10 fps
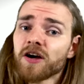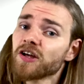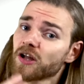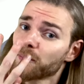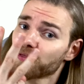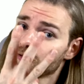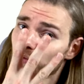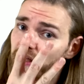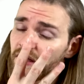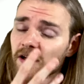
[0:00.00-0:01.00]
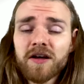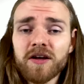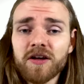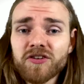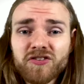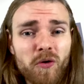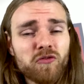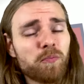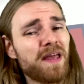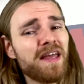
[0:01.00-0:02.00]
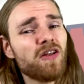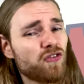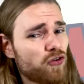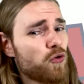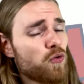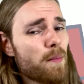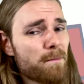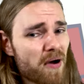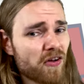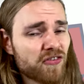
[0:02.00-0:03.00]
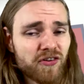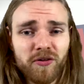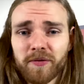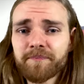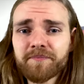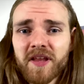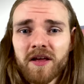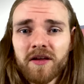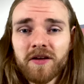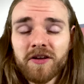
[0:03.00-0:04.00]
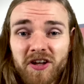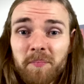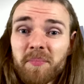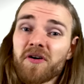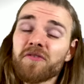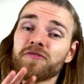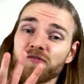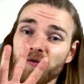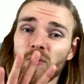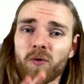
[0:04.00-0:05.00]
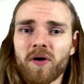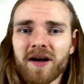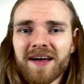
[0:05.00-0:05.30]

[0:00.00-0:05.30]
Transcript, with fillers: Number 3, don't be too personal. Number 4,